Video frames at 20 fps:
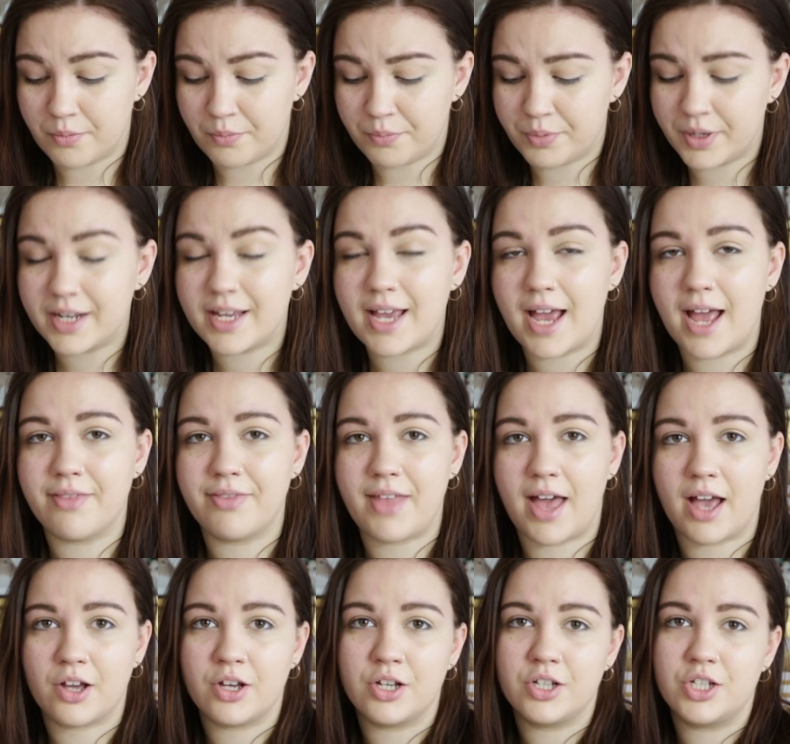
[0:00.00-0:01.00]
But again,
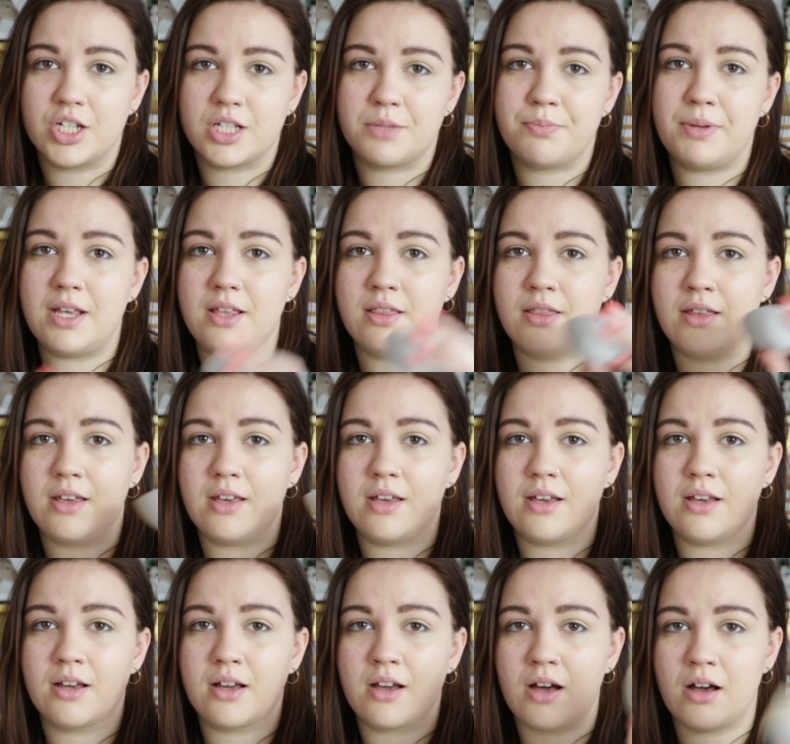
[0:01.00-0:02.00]
that could just be
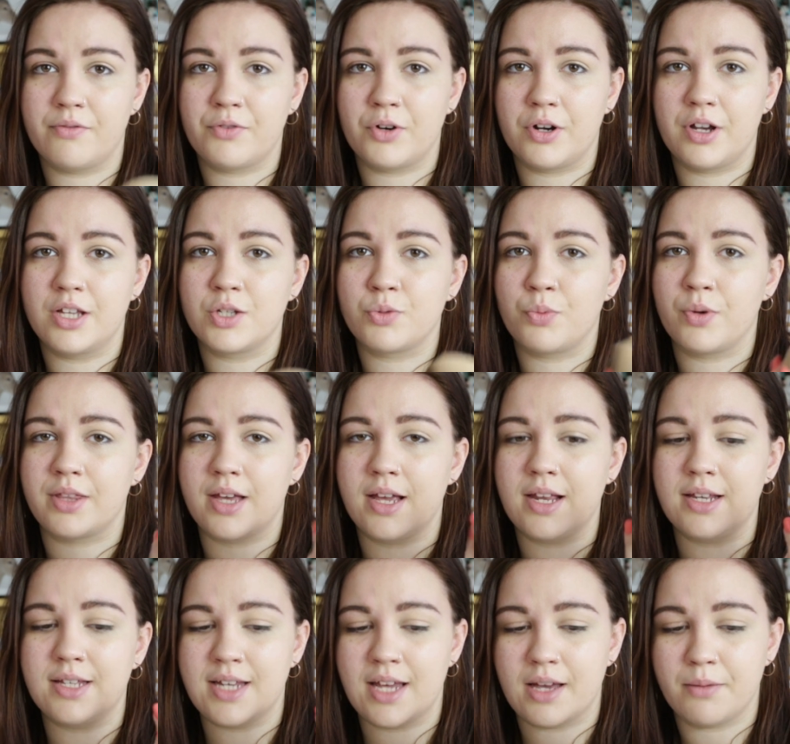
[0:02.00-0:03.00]
the coverage with
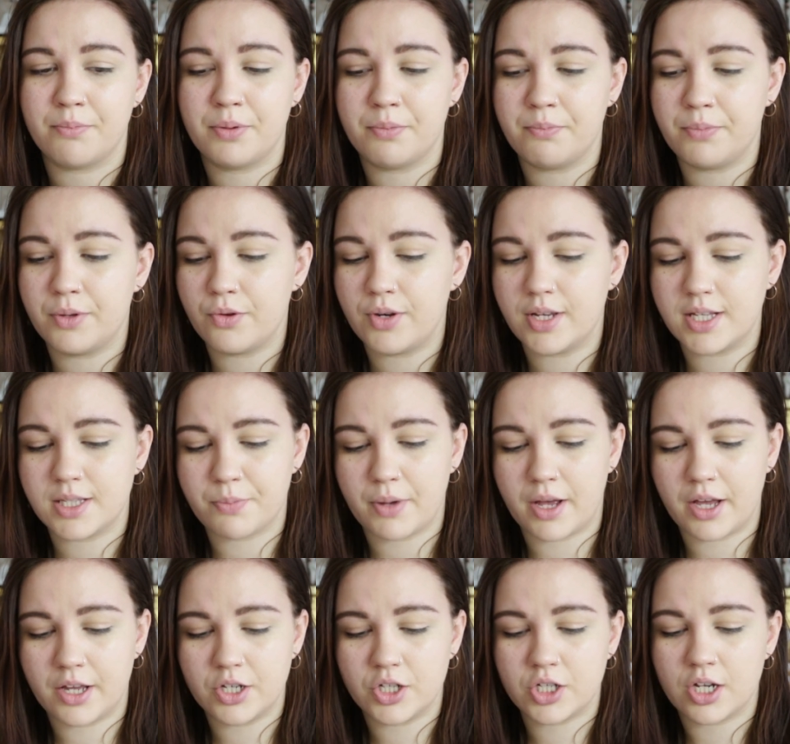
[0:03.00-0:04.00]
a damp beauty
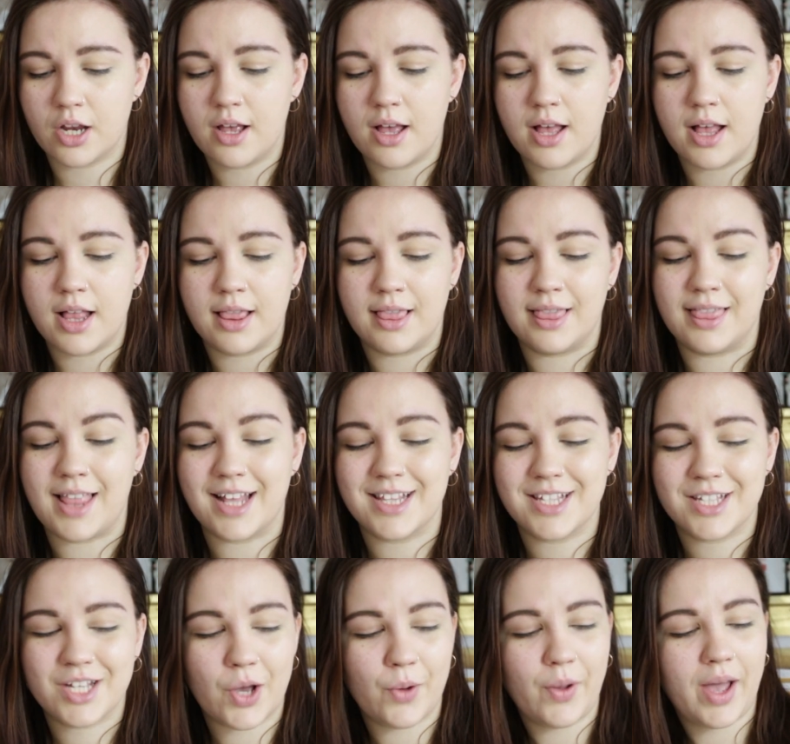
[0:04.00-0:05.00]
sponge.
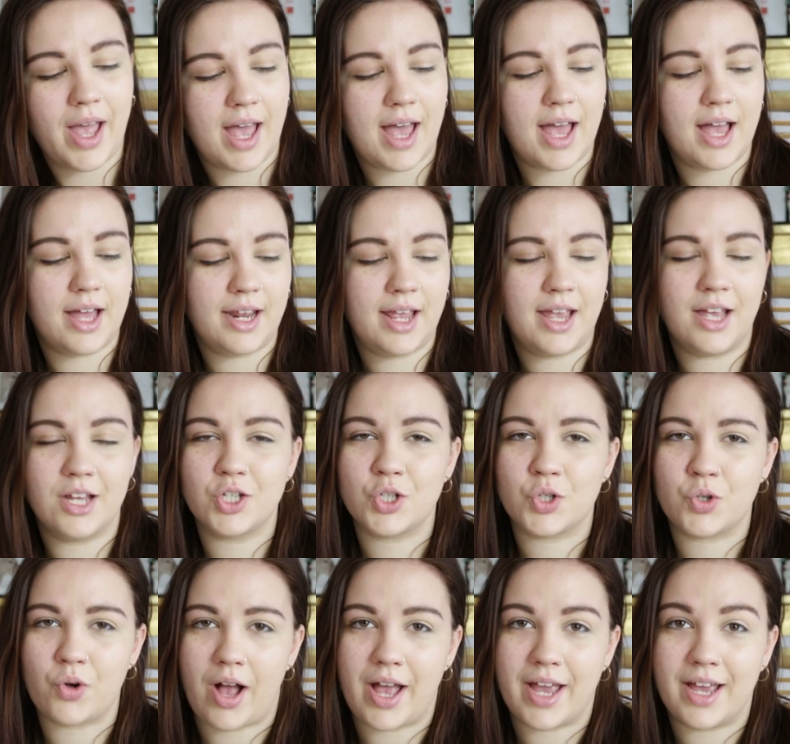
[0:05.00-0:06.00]
Let's go ahead and
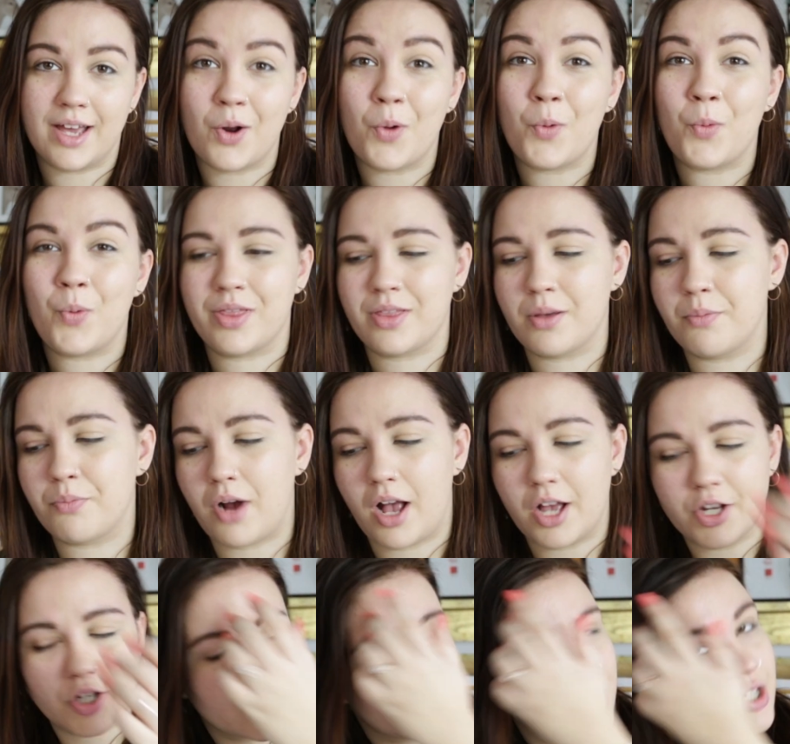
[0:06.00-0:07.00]
try it with a
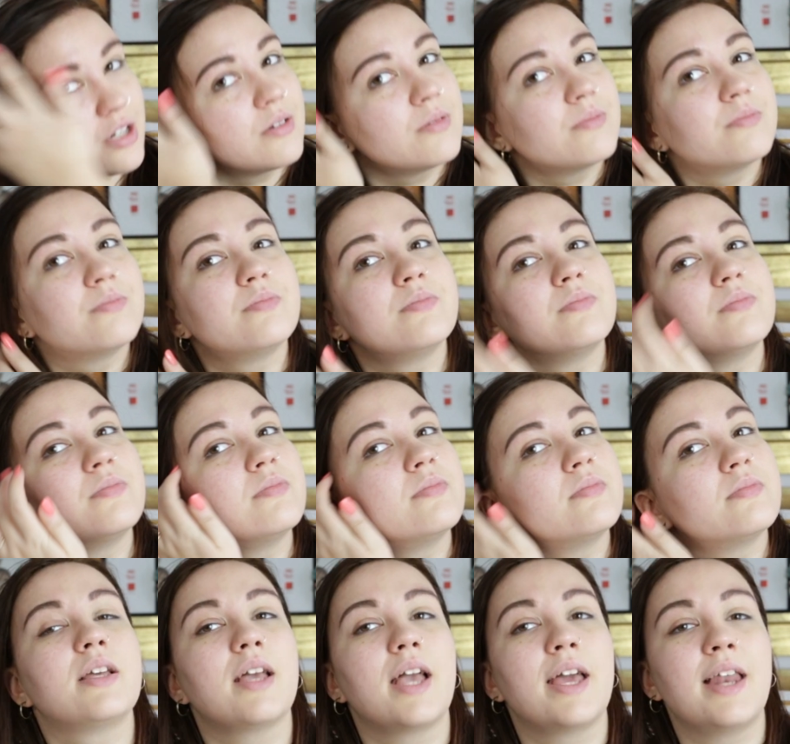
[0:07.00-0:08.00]
brush.
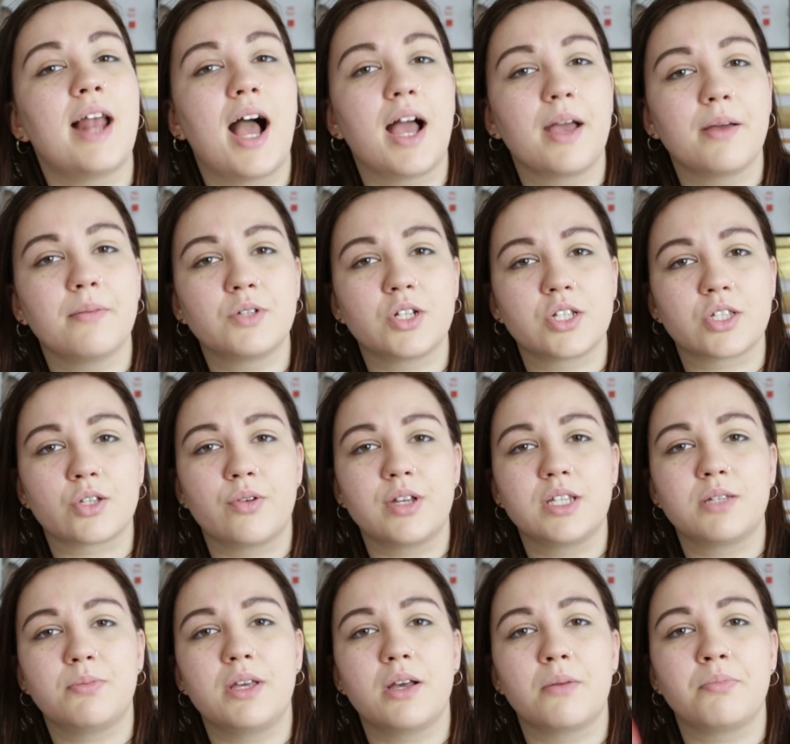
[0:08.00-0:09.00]
And I am just going
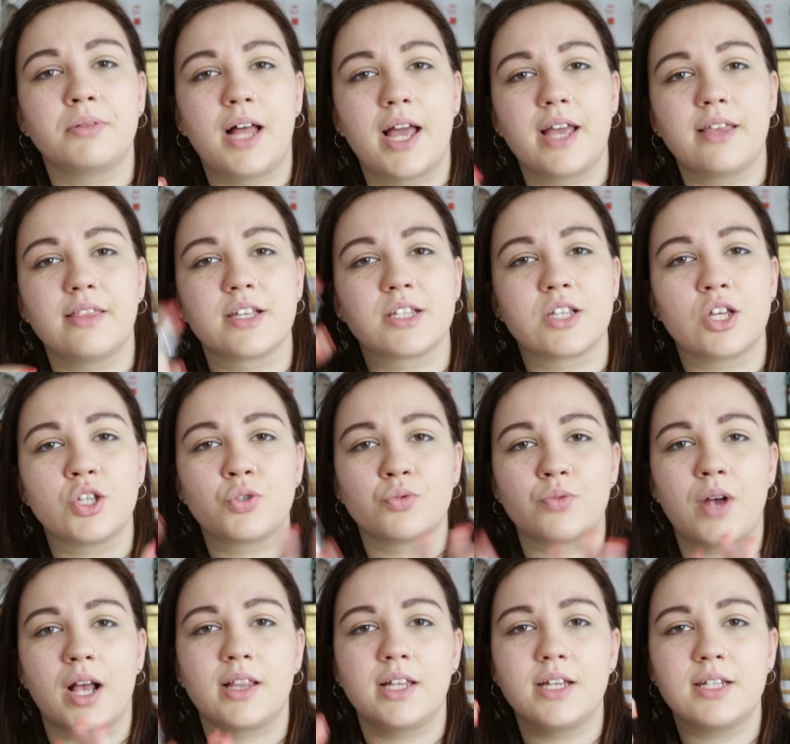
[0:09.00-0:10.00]
to be applying this
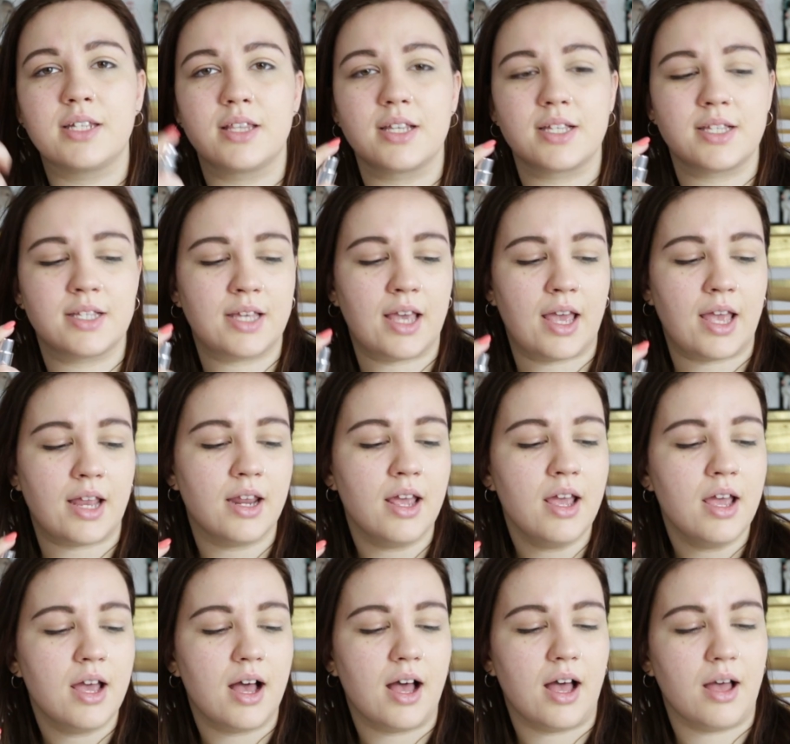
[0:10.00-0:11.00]
directly to the skin
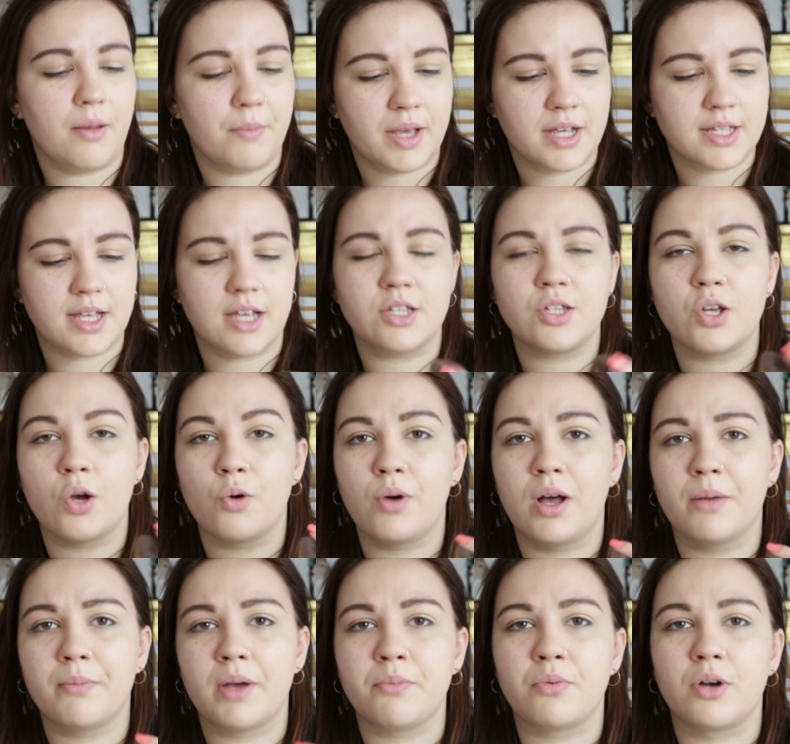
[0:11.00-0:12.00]
because I don't
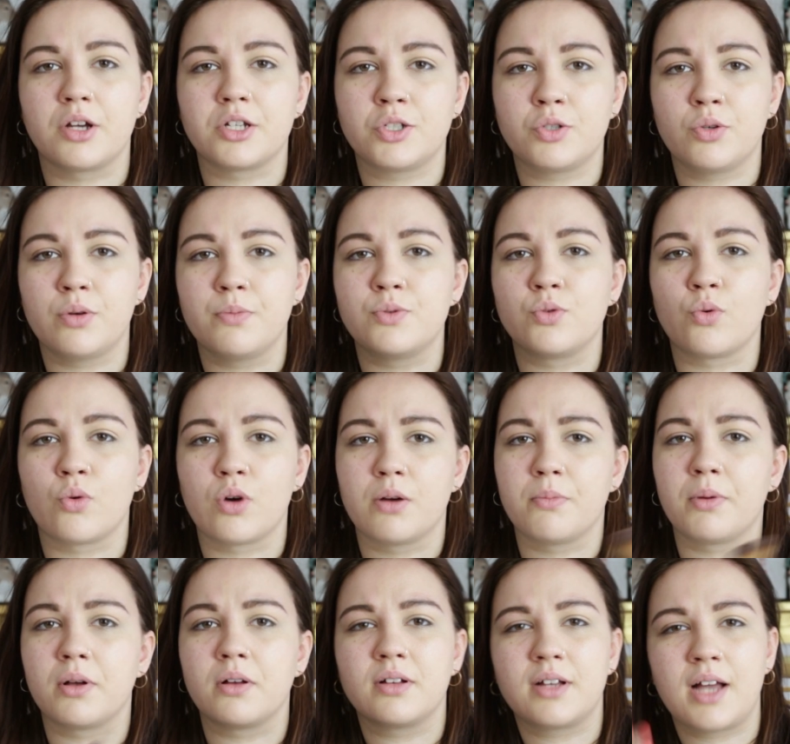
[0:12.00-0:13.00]
want my brush to
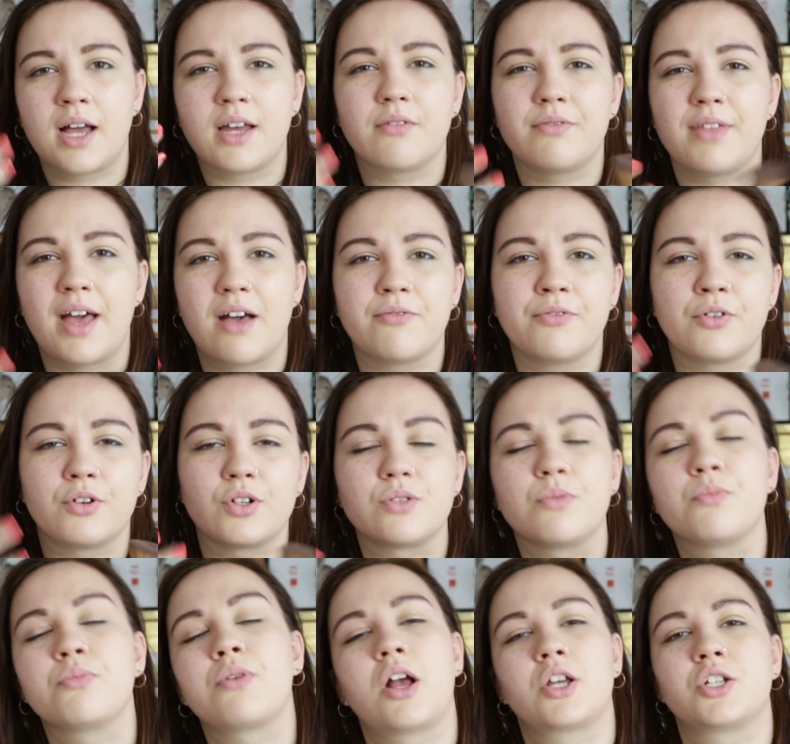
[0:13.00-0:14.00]
absorb kind of that first
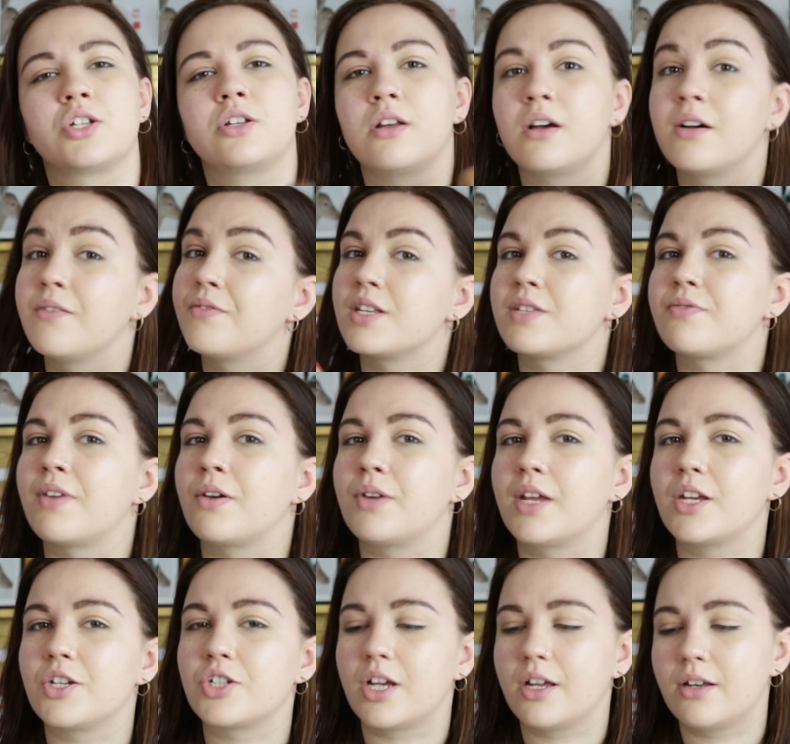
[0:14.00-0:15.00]
impression of this
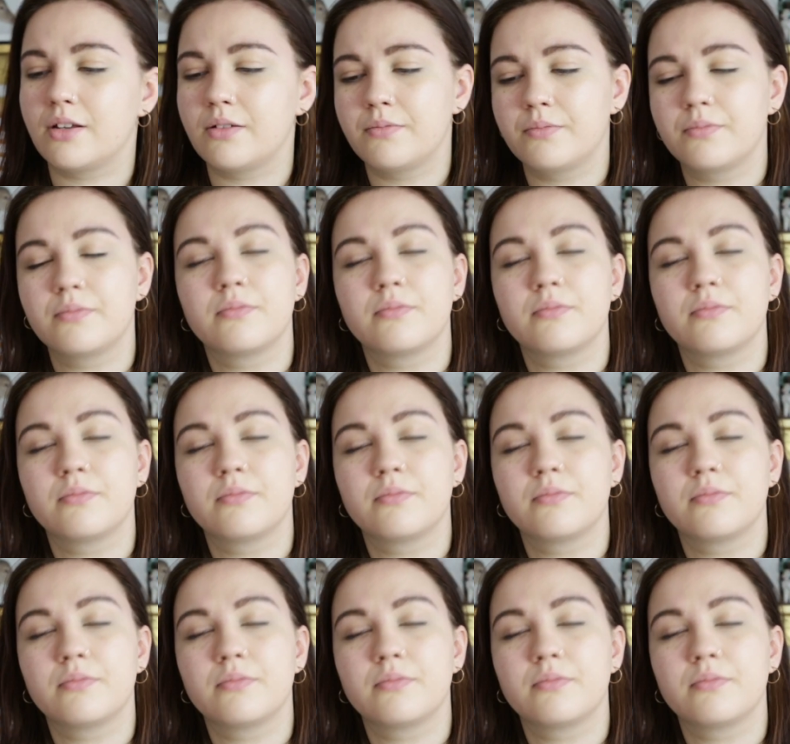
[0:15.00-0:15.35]
foundation.